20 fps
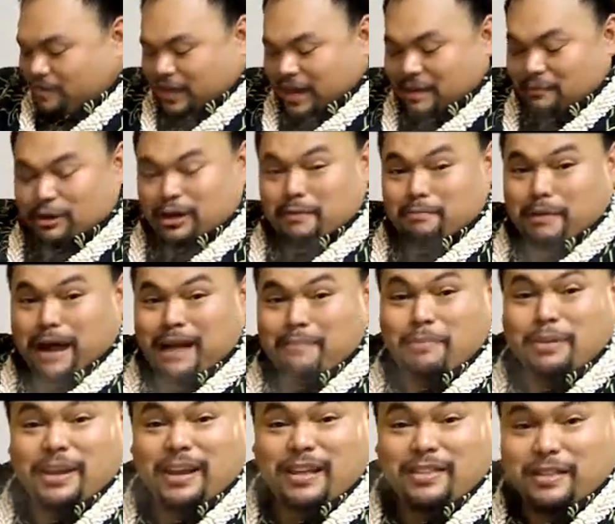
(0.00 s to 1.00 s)
Then I'm going to pop
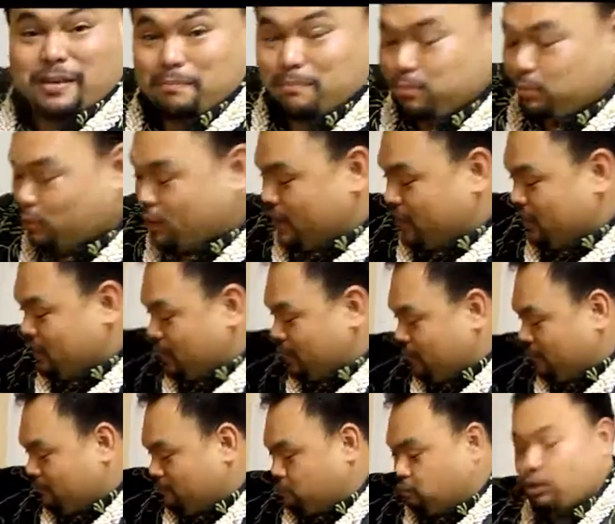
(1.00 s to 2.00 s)
it in the
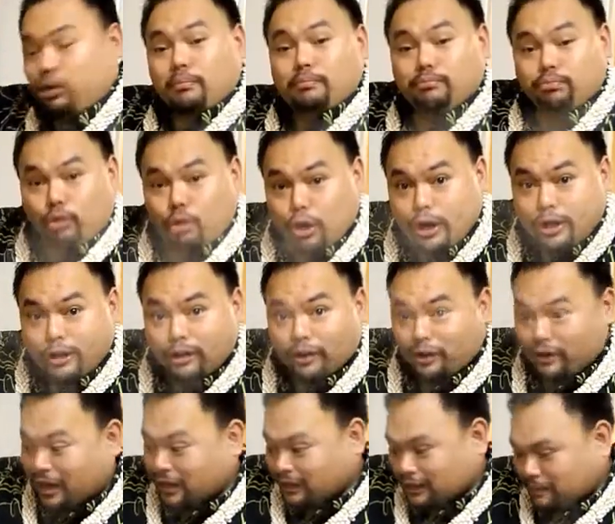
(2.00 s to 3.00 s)
boiler,
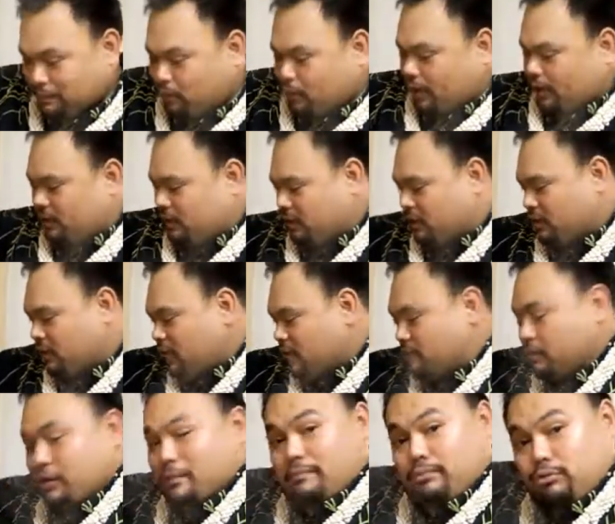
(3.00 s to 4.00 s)
broiler, not the boiler,
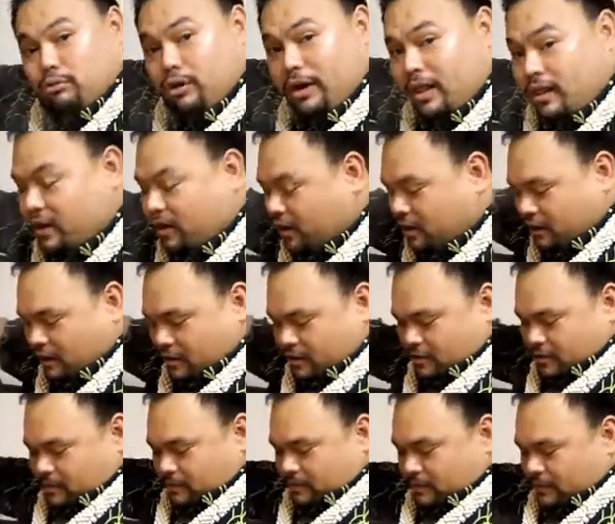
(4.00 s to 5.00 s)
the broiler,
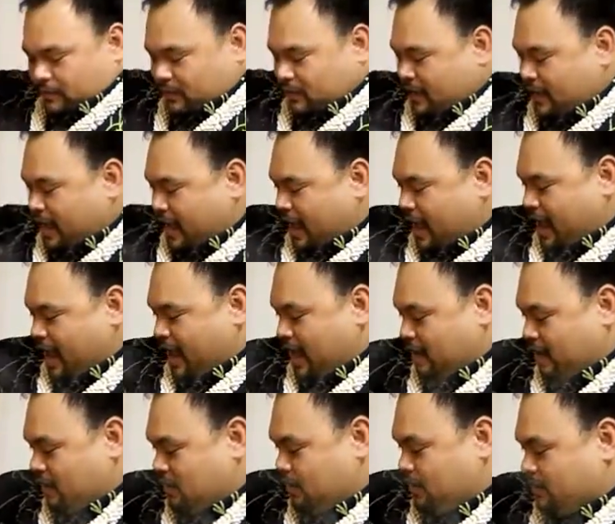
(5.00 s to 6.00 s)

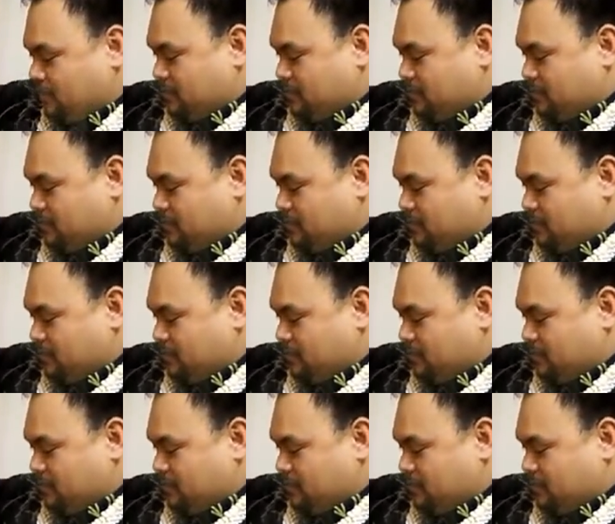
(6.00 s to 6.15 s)
and